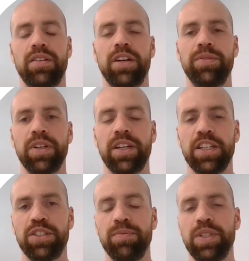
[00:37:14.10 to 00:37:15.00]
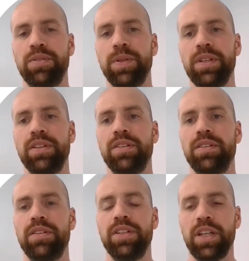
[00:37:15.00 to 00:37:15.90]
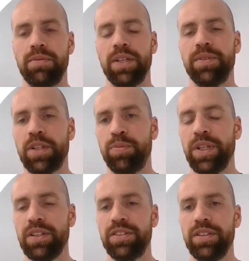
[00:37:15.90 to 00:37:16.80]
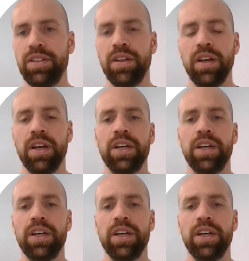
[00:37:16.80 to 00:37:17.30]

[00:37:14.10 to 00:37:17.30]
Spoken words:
the communication between EWM and the PLC.